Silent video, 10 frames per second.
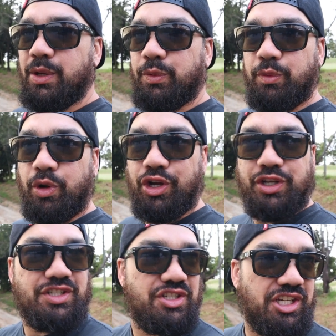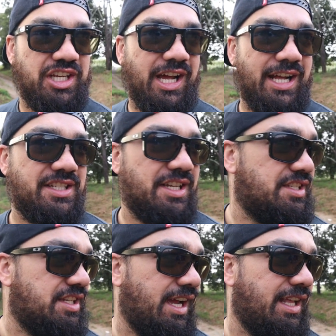We were using chicken hearts
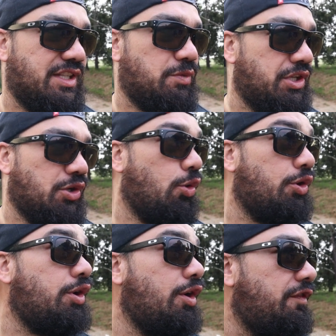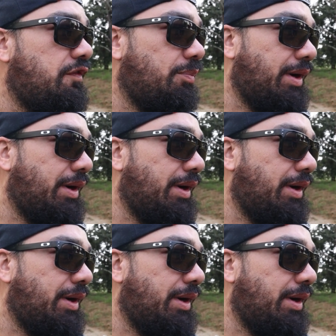yesterday, that's what he caught it off,